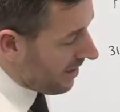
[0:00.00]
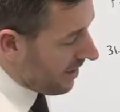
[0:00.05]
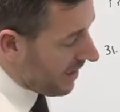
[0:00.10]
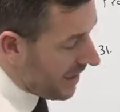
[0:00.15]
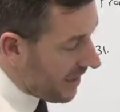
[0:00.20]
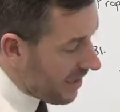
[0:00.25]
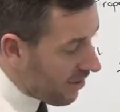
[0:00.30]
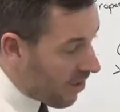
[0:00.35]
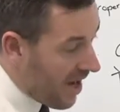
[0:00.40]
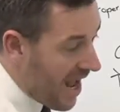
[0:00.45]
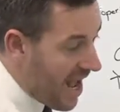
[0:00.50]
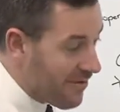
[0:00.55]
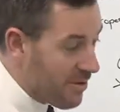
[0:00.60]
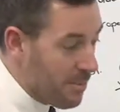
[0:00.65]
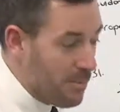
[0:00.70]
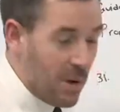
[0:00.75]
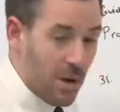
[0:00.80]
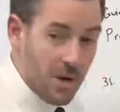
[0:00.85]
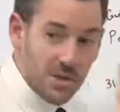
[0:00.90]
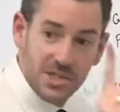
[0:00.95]
Here I have a
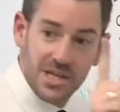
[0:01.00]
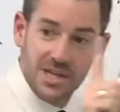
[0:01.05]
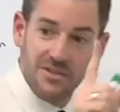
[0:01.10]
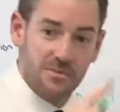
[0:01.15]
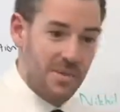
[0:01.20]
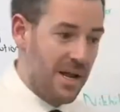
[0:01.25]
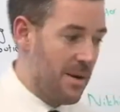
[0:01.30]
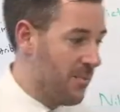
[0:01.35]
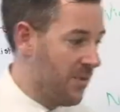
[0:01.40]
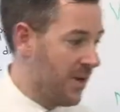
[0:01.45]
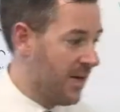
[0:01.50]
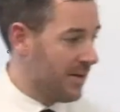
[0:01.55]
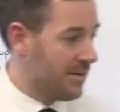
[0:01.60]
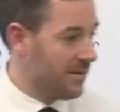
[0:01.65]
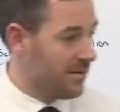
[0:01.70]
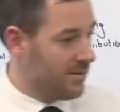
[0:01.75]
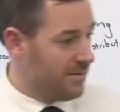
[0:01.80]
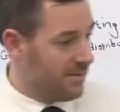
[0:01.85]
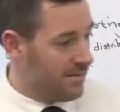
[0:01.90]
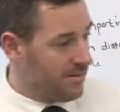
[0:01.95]
positive memory.
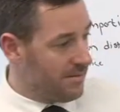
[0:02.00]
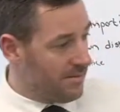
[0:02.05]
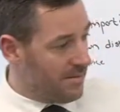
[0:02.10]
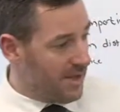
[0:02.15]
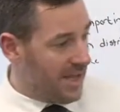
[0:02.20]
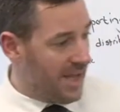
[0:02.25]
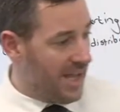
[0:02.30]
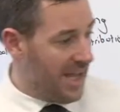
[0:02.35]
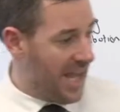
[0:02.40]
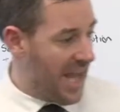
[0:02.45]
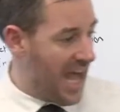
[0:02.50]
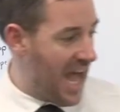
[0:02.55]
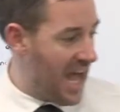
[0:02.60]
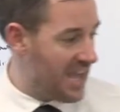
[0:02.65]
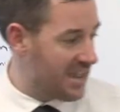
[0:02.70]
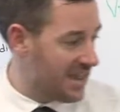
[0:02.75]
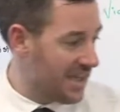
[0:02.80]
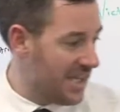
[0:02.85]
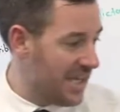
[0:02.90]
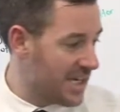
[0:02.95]

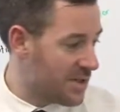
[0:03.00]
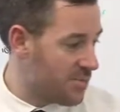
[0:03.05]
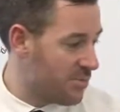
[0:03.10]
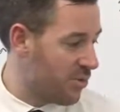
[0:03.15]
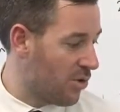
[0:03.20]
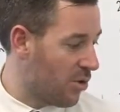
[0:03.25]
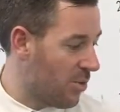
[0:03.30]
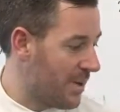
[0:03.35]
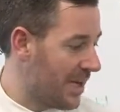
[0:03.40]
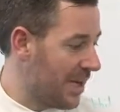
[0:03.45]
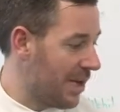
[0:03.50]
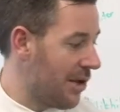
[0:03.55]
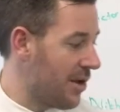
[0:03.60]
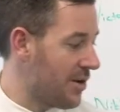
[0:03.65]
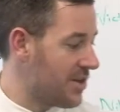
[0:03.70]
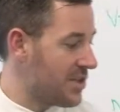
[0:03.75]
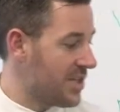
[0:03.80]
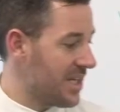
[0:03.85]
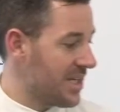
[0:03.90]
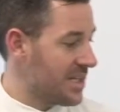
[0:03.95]
Athletics brought me a lot
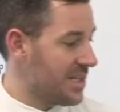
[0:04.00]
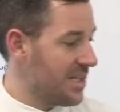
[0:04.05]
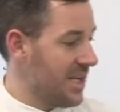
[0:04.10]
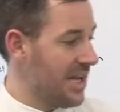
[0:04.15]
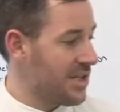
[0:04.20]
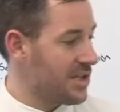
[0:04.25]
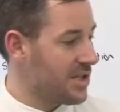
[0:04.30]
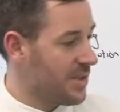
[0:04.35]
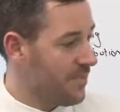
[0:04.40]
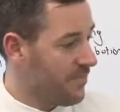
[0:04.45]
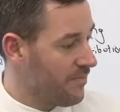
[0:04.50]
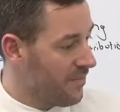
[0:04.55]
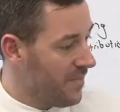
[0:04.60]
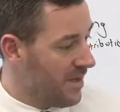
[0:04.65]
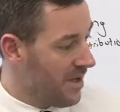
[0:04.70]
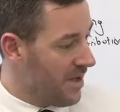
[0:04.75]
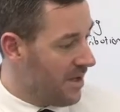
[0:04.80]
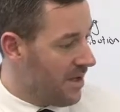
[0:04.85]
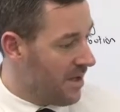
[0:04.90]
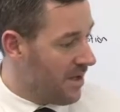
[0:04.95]
of success.
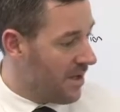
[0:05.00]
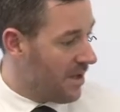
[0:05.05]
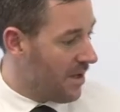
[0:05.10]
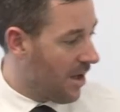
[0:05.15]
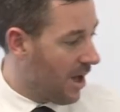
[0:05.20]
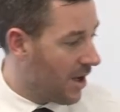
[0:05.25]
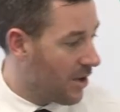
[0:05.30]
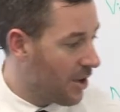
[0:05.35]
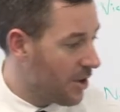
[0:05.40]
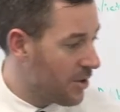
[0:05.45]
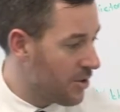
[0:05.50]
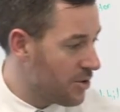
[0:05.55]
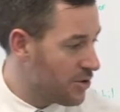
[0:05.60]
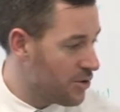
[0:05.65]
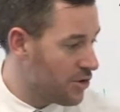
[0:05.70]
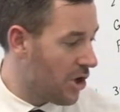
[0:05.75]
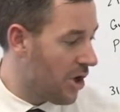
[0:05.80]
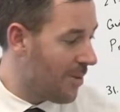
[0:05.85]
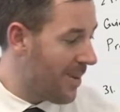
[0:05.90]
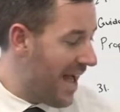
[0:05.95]
I got a good
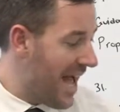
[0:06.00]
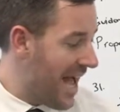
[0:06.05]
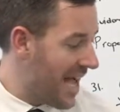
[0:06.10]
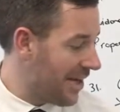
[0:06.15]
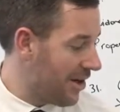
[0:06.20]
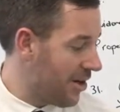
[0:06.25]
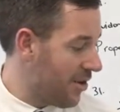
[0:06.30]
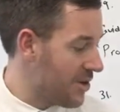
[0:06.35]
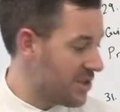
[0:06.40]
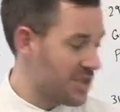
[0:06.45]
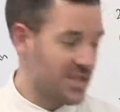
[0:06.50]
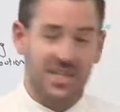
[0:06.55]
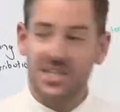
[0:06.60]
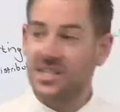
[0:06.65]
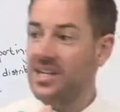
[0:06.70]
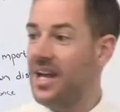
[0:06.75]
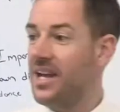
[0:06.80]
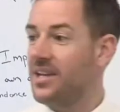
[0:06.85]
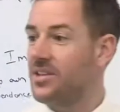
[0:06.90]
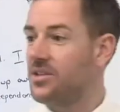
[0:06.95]
job, I had a lot of
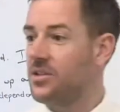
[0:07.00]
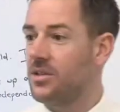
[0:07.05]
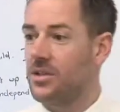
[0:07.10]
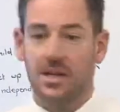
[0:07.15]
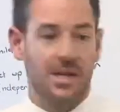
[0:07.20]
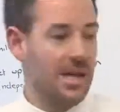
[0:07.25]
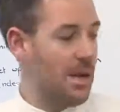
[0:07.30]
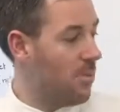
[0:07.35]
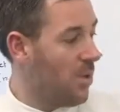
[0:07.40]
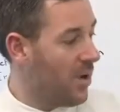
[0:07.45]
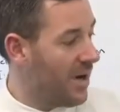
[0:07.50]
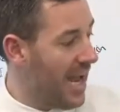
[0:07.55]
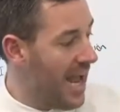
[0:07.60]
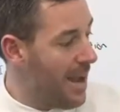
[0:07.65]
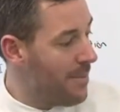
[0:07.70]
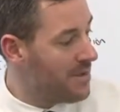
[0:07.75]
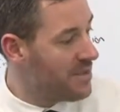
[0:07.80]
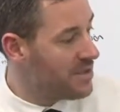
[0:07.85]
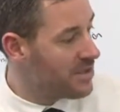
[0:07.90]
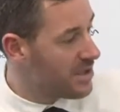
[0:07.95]
success. And what
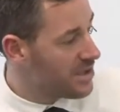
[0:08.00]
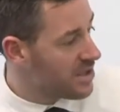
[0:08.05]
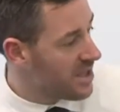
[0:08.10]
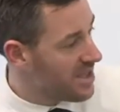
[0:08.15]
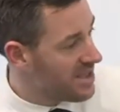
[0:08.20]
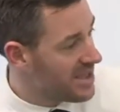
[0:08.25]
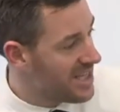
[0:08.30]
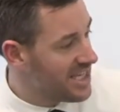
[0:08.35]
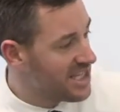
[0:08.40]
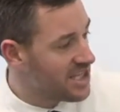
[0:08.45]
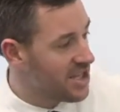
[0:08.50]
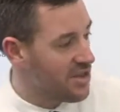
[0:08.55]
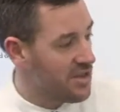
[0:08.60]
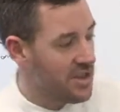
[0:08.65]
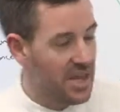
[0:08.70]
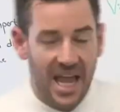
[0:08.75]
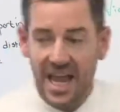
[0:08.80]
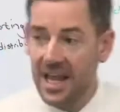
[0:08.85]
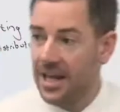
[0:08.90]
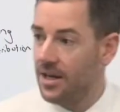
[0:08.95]
happens is this
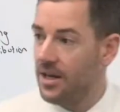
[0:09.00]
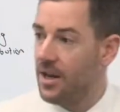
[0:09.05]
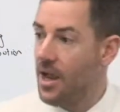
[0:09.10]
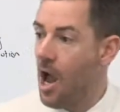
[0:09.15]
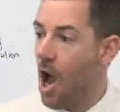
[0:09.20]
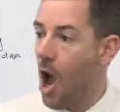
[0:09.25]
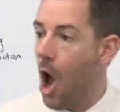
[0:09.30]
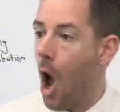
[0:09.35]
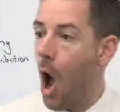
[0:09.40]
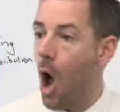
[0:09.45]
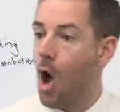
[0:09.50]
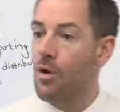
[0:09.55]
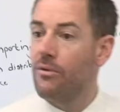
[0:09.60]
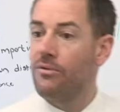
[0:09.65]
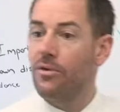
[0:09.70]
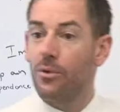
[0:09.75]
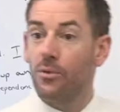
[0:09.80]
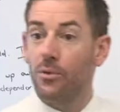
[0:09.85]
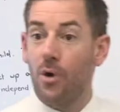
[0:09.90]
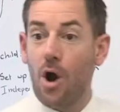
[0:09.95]
then
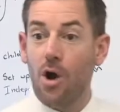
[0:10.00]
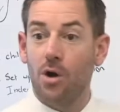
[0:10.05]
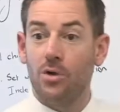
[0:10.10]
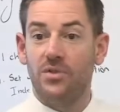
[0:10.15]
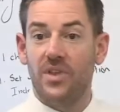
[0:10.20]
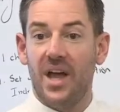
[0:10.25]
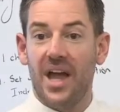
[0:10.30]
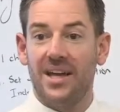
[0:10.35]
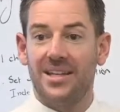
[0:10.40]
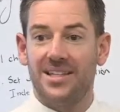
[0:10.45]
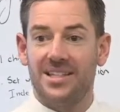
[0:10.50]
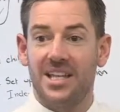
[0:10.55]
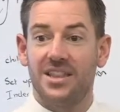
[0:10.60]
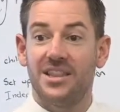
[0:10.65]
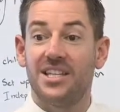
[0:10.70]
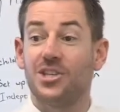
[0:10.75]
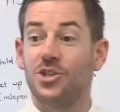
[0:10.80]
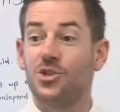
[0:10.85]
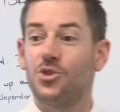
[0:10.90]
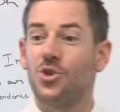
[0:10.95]
overrode that and said,
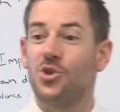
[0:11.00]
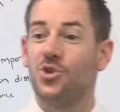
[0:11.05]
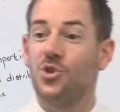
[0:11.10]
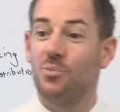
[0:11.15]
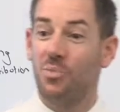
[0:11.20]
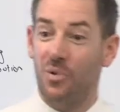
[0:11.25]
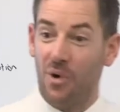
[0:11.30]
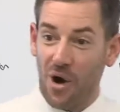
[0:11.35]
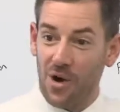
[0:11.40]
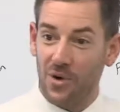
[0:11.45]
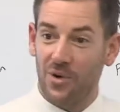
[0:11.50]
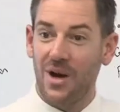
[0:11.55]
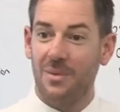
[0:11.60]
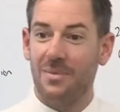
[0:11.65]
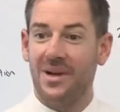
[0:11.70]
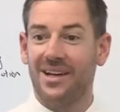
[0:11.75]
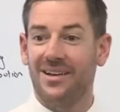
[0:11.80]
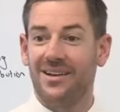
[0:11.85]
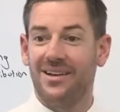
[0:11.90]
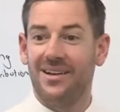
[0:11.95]
this is your new
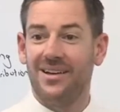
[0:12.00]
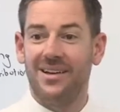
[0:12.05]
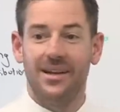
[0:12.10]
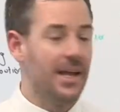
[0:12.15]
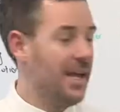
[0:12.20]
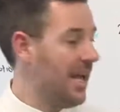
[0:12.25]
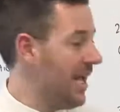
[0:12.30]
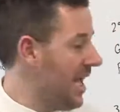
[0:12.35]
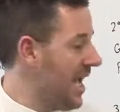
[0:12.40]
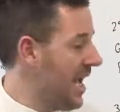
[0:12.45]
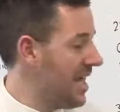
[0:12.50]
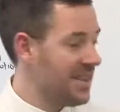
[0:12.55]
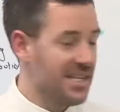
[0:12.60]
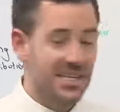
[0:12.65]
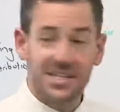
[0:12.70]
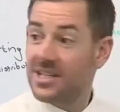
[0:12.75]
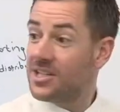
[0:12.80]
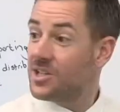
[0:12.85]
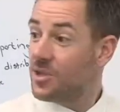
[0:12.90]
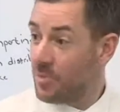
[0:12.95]
programming. And
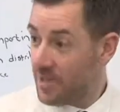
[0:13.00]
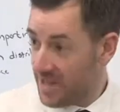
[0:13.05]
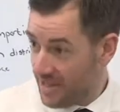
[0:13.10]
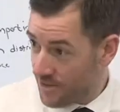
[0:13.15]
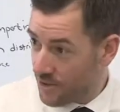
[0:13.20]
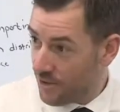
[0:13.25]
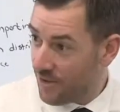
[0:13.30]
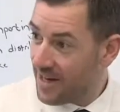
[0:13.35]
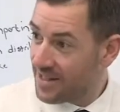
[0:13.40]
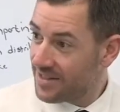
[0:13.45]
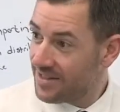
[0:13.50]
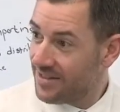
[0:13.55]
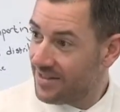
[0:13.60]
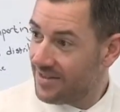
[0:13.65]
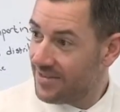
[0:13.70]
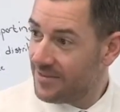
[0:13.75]
this disappeared, correct?